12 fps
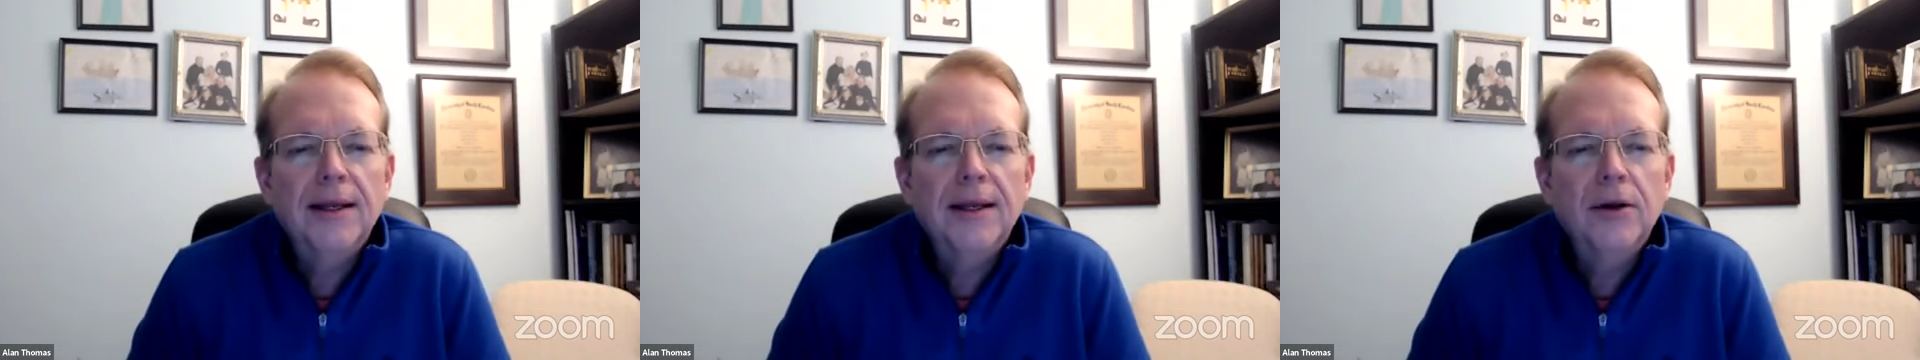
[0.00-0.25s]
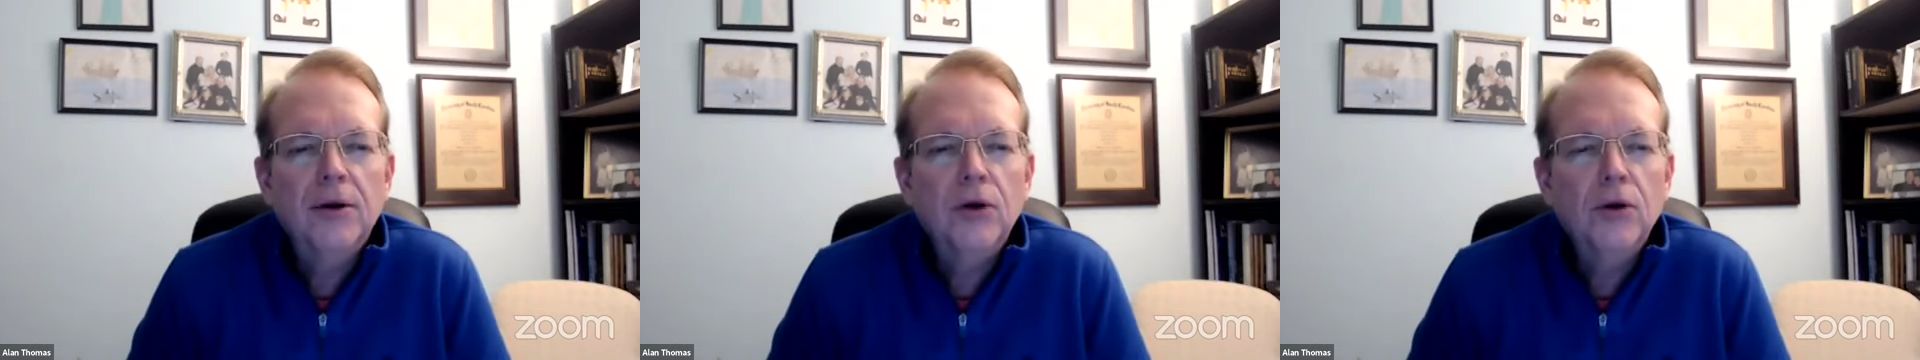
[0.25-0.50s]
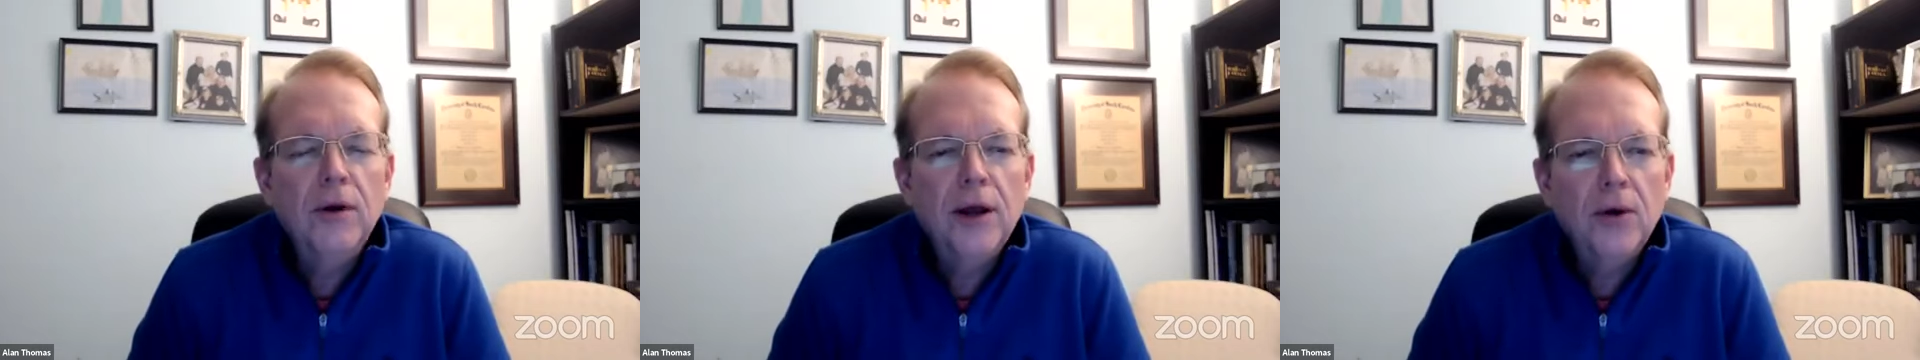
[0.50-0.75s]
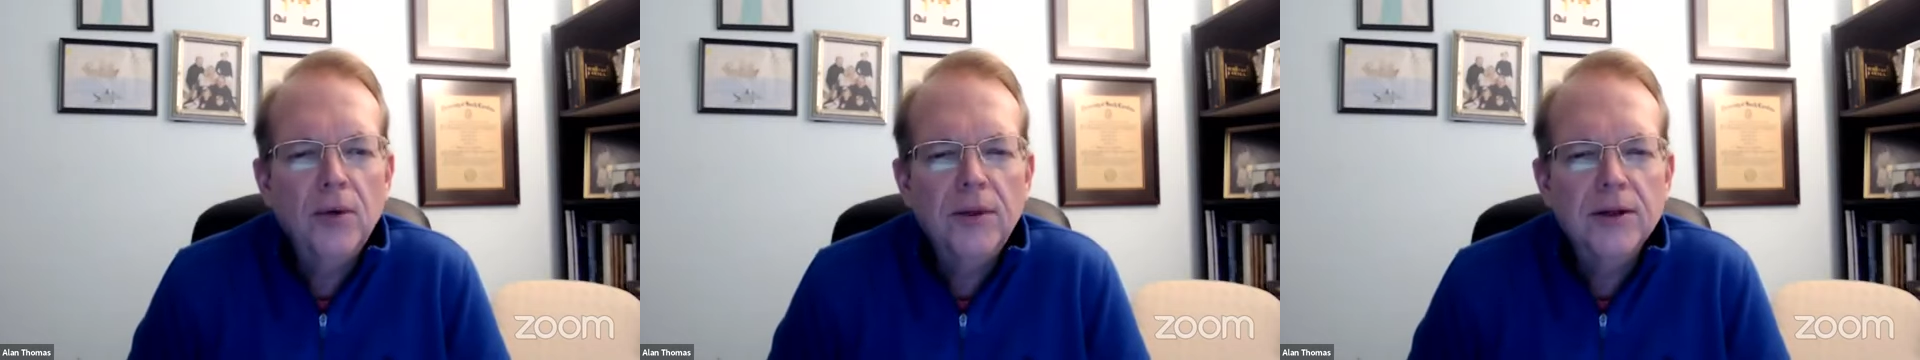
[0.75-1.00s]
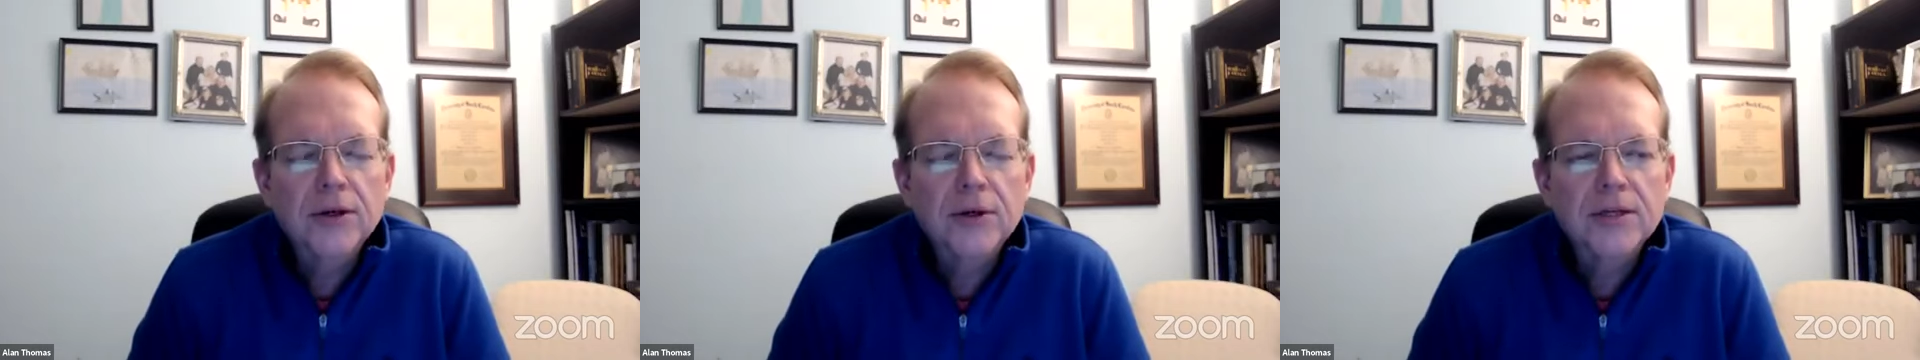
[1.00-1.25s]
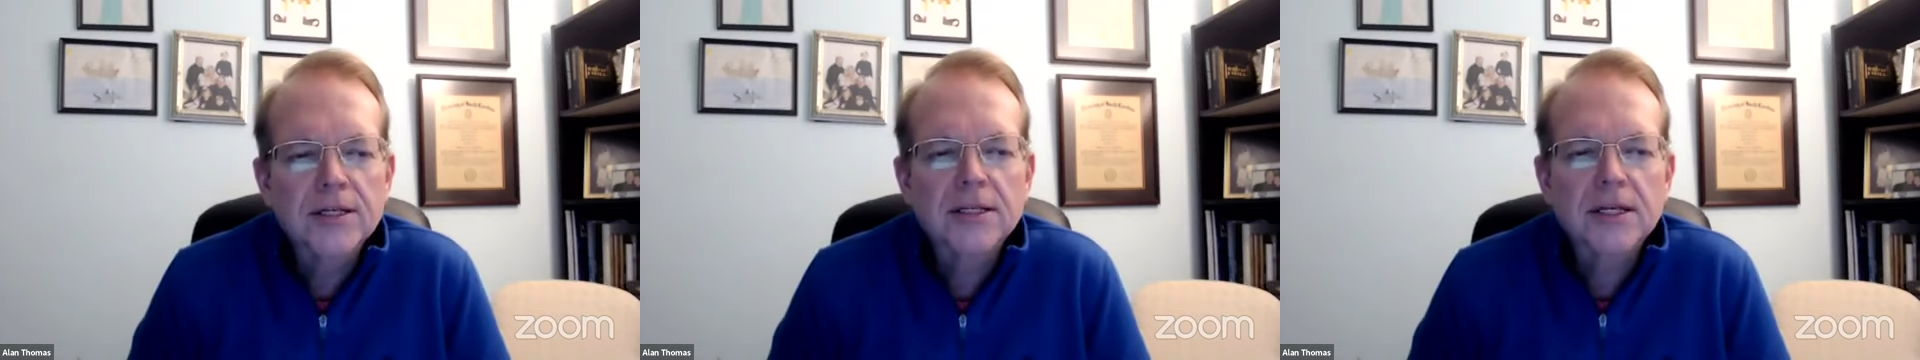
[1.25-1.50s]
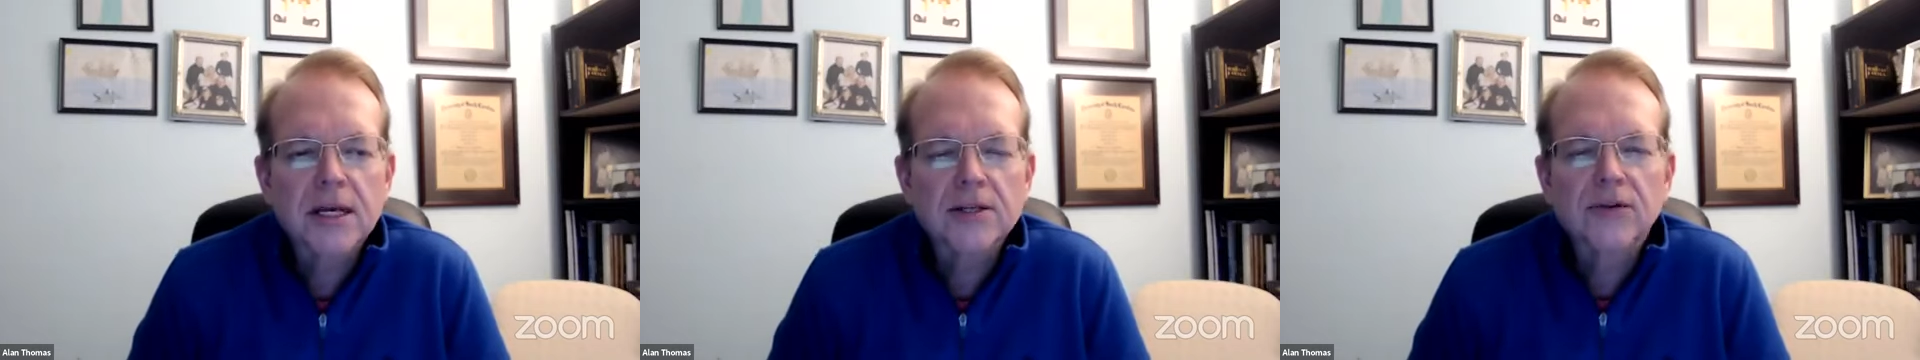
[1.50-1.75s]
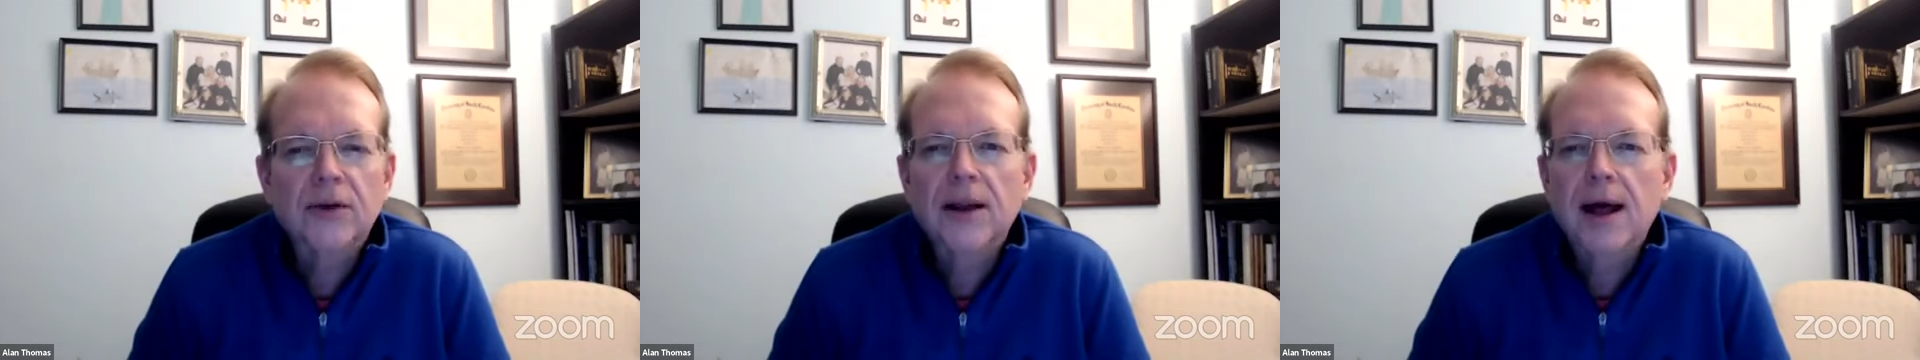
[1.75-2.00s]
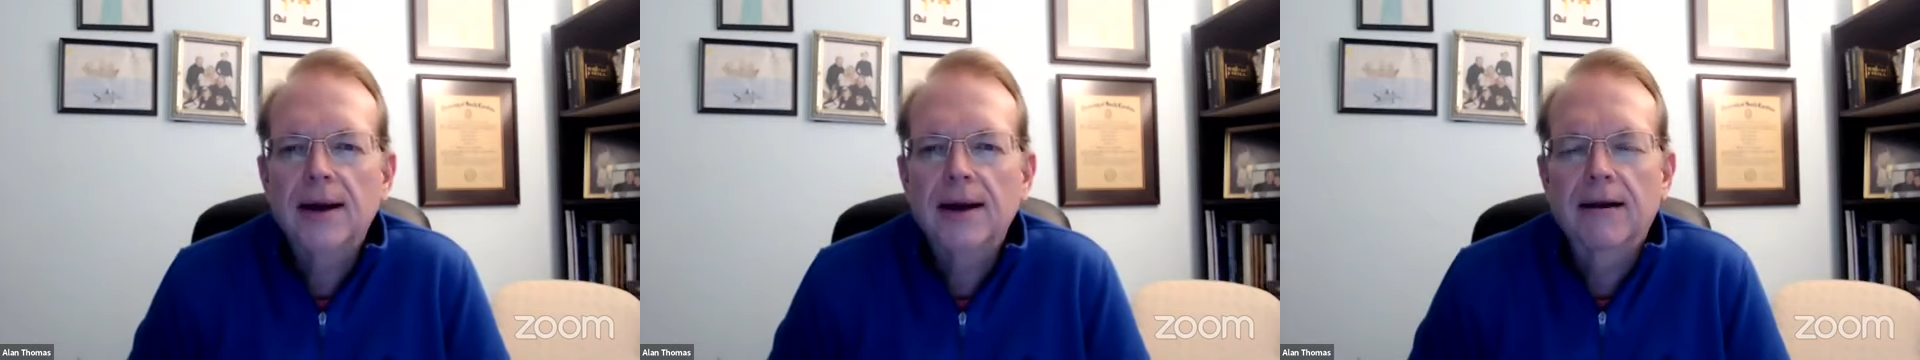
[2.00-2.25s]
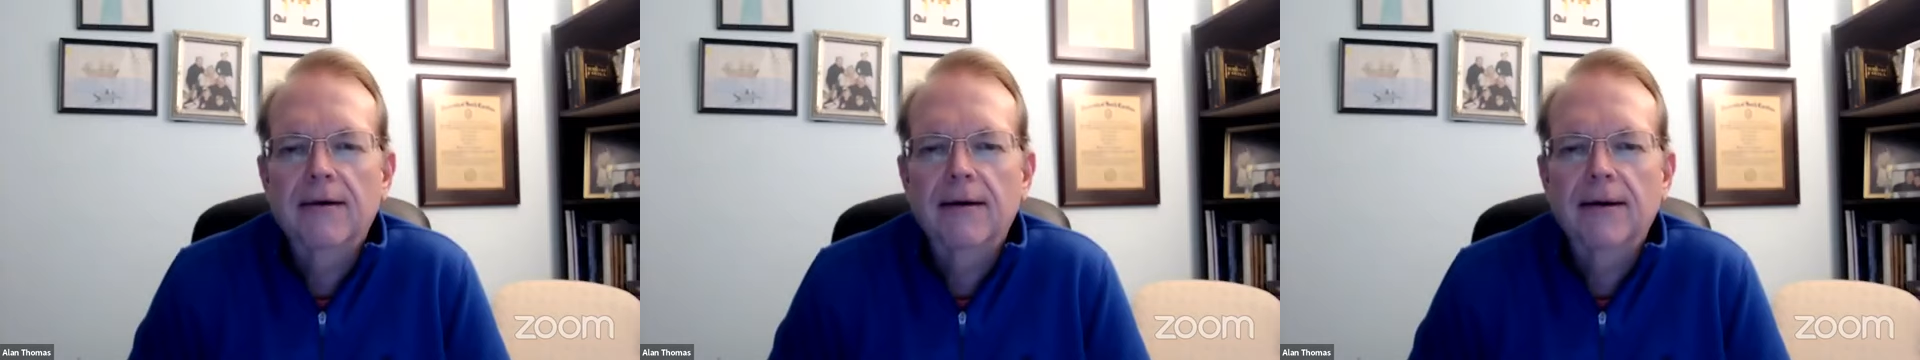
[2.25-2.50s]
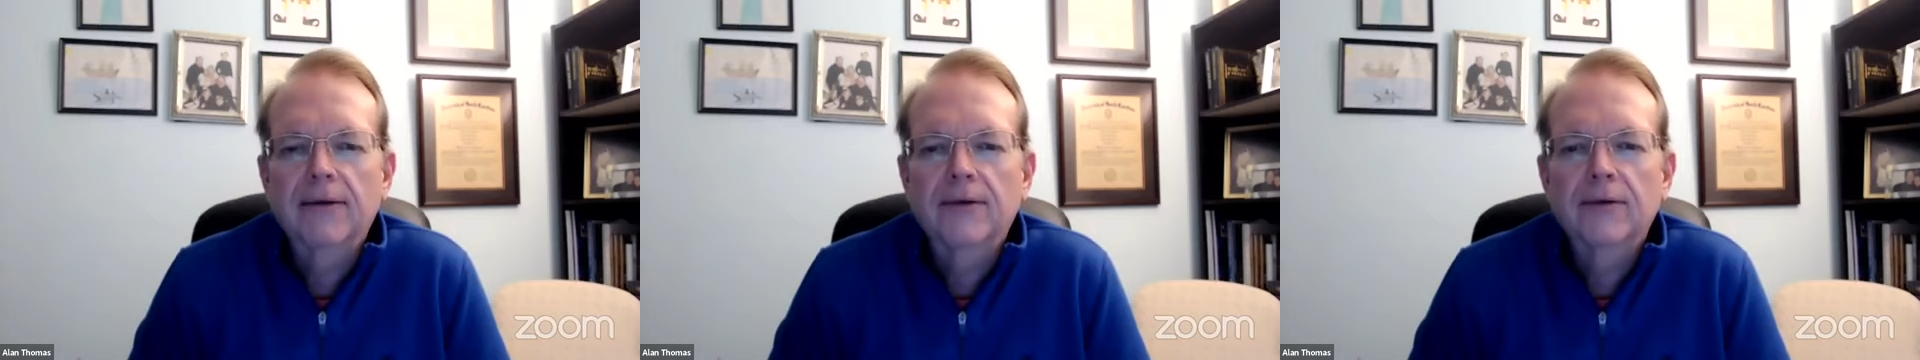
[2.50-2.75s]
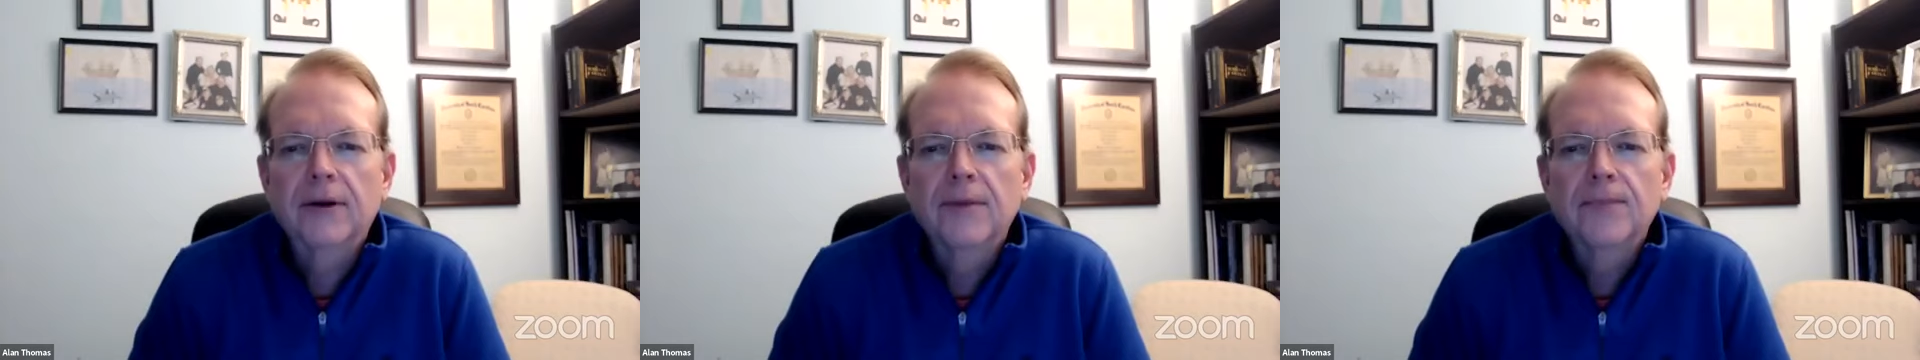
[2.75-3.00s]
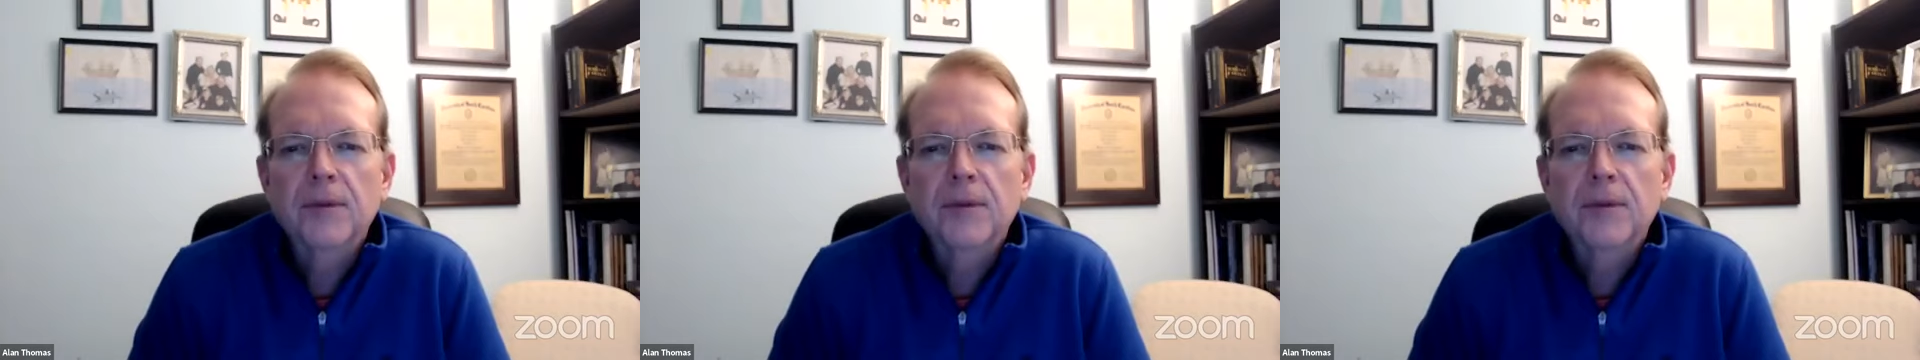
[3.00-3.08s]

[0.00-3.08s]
that you're successful in a lot of areas,